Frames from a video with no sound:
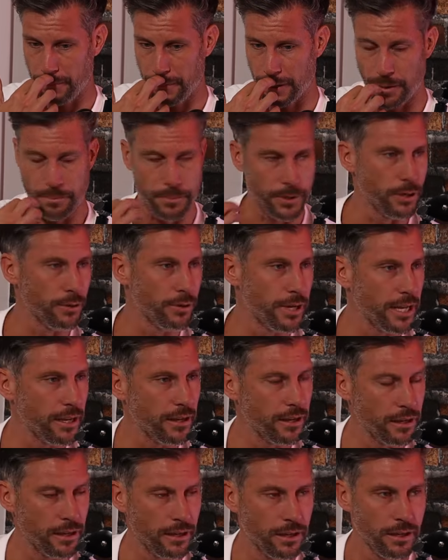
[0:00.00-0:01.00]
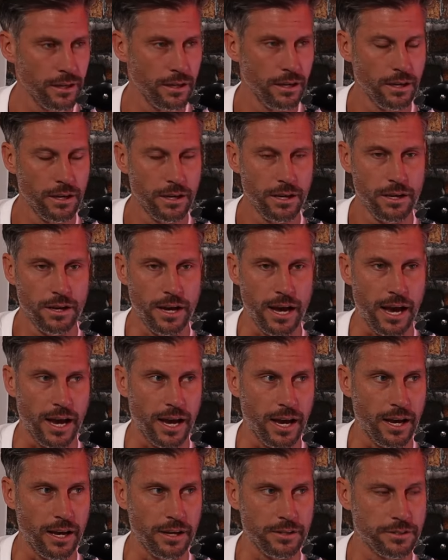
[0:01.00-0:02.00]
a building
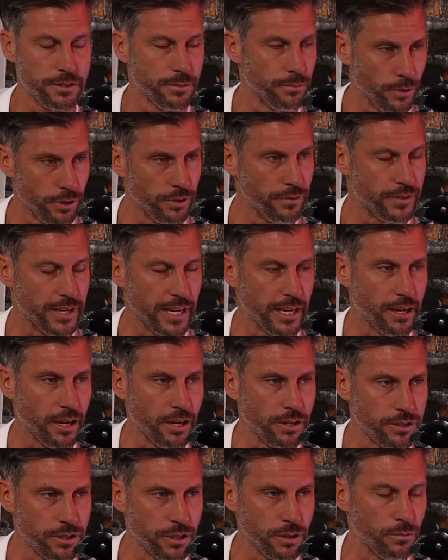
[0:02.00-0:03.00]
Uh, to move Gekko to,